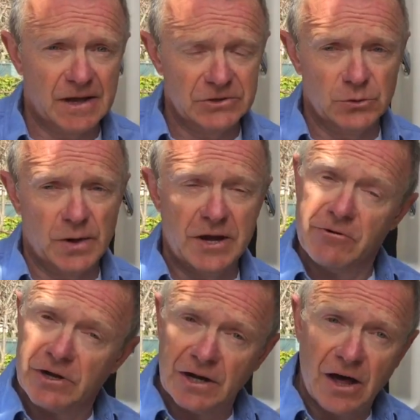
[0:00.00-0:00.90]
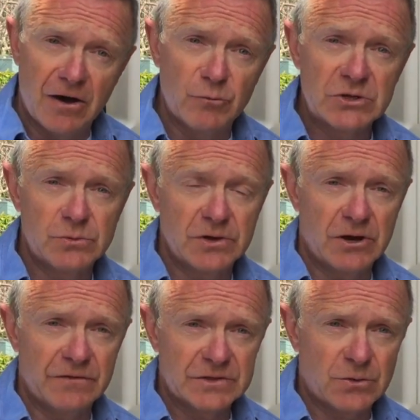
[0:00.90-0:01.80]
and you'll hear an alarm which will
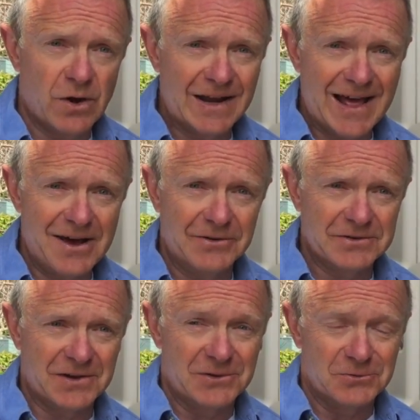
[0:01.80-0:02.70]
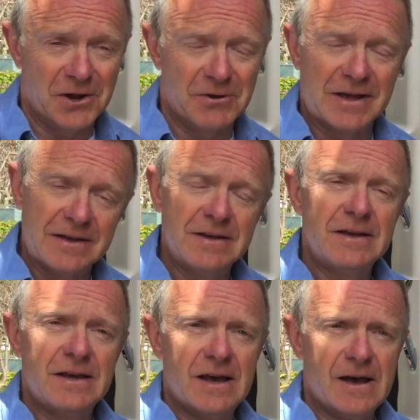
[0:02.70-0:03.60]
go off. It's quite loud, so you'll know it,
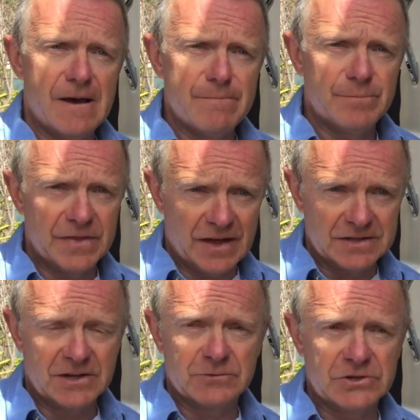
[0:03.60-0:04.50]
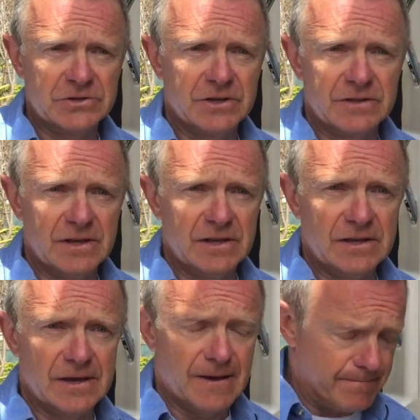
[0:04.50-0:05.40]
but that tells you that
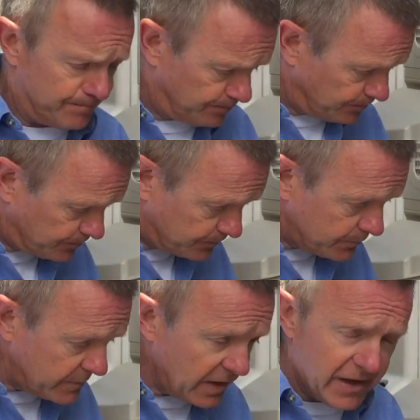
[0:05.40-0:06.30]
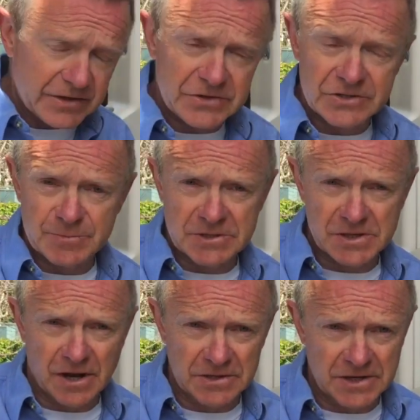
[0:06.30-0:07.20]
the engine's been
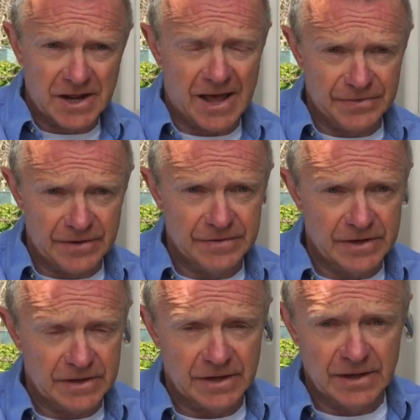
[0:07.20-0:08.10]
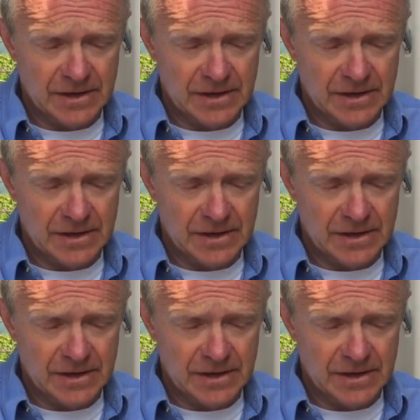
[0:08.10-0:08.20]
started and that the